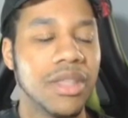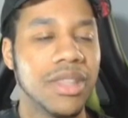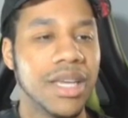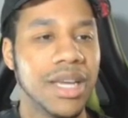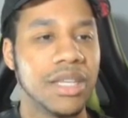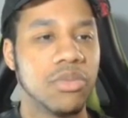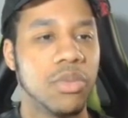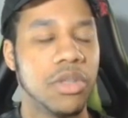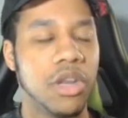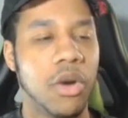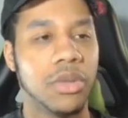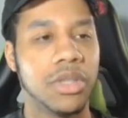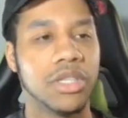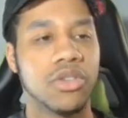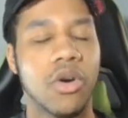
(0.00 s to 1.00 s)
thing is, you know,
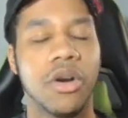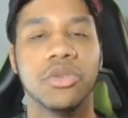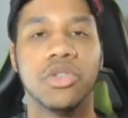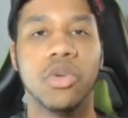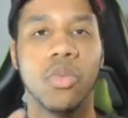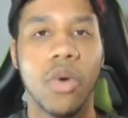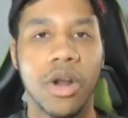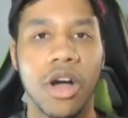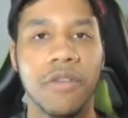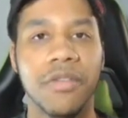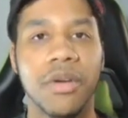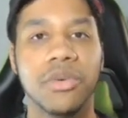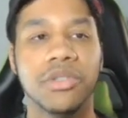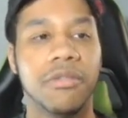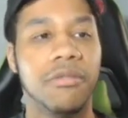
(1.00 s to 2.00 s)
with this card, it was the one-up. It
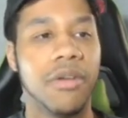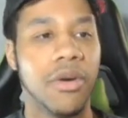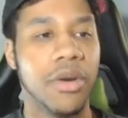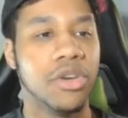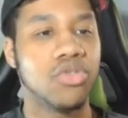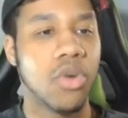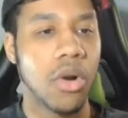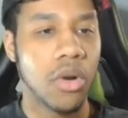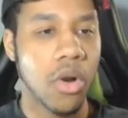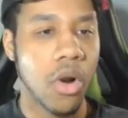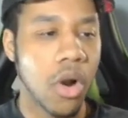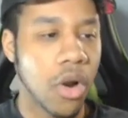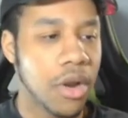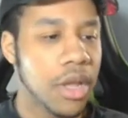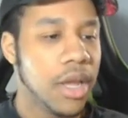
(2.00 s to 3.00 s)
was a very strong
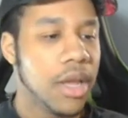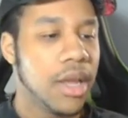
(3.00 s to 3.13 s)
card.